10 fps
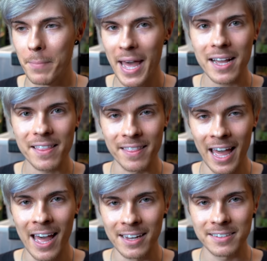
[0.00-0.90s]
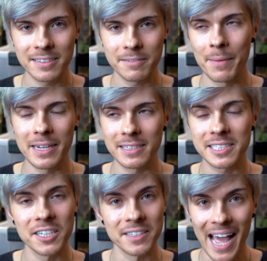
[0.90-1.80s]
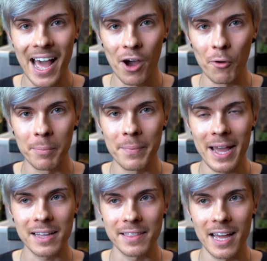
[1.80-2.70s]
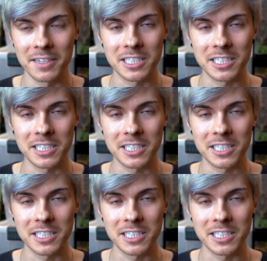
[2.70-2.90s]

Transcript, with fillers: Back then, I mean still now, but back then